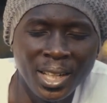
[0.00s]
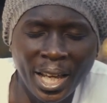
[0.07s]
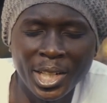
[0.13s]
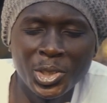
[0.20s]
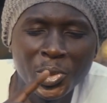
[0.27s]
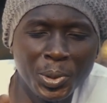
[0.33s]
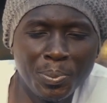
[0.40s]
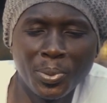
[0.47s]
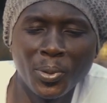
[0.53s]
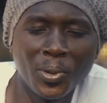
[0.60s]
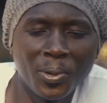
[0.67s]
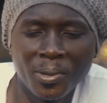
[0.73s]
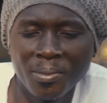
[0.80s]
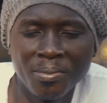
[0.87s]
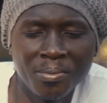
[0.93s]

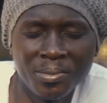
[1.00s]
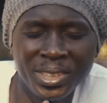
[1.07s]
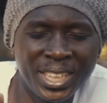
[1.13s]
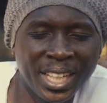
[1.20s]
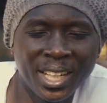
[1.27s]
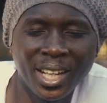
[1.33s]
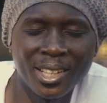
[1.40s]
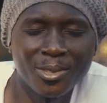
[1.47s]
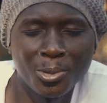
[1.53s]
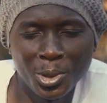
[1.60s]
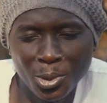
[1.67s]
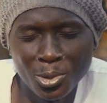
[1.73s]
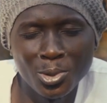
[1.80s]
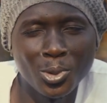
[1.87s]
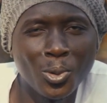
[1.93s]
triple decors, we
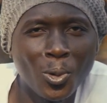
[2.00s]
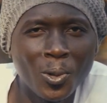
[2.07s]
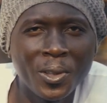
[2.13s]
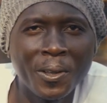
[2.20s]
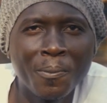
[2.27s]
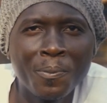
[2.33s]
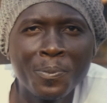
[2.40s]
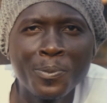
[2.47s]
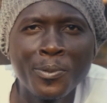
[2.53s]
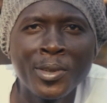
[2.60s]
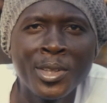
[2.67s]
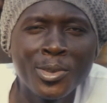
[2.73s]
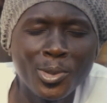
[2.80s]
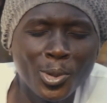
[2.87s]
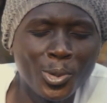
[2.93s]
used to call them.
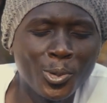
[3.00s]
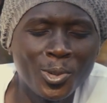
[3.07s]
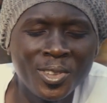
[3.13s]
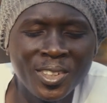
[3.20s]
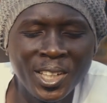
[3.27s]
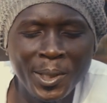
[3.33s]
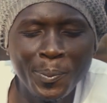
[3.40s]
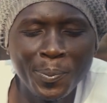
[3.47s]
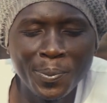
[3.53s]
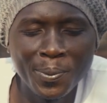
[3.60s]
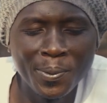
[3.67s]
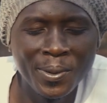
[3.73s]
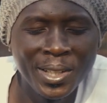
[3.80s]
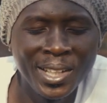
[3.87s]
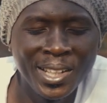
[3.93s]
So you'd sleep
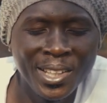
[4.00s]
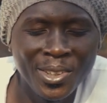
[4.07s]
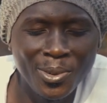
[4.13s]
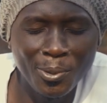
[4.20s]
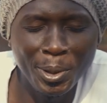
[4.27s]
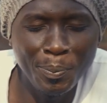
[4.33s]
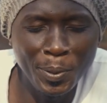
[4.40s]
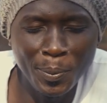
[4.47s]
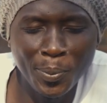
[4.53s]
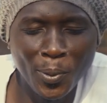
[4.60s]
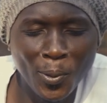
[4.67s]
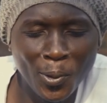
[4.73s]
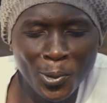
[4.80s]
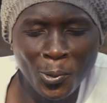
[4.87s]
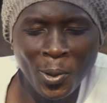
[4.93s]
three
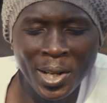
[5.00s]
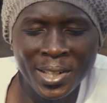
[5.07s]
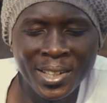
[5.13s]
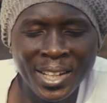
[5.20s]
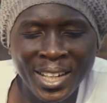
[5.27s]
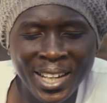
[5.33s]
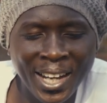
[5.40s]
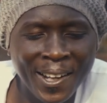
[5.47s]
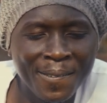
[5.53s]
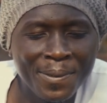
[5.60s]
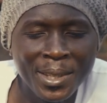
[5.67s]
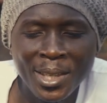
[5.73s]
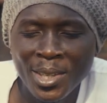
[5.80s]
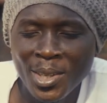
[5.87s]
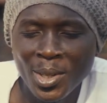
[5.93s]
people on one decker
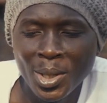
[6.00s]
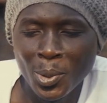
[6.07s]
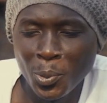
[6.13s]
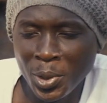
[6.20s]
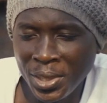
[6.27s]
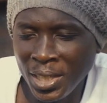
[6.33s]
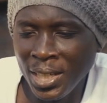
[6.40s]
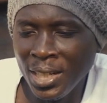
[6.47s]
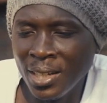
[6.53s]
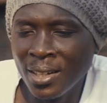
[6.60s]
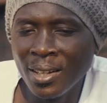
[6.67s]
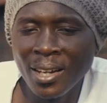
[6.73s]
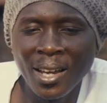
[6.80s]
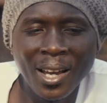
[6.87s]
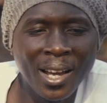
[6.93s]

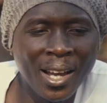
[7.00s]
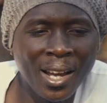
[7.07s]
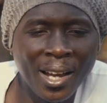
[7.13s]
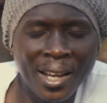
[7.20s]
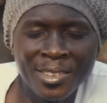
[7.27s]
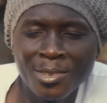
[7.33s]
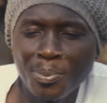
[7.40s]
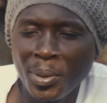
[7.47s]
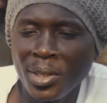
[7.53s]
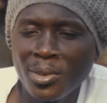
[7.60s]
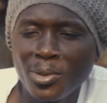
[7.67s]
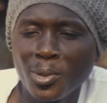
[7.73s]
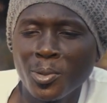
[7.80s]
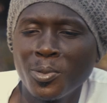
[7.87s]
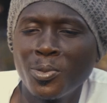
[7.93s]
within a
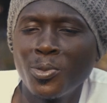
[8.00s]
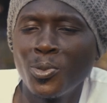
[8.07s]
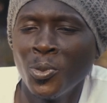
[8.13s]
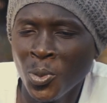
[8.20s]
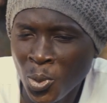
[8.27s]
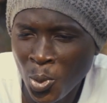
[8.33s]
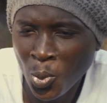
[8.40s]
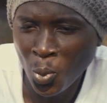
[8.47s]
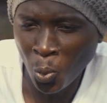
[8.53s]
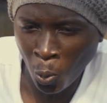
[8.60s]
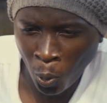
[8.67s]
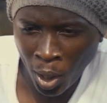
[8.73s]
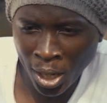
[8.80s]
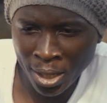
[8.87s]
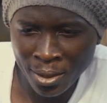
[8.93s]
space of
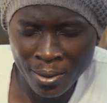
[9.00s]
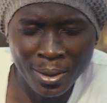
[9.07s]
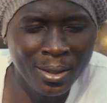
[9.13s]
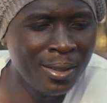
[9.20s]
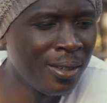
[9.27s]
1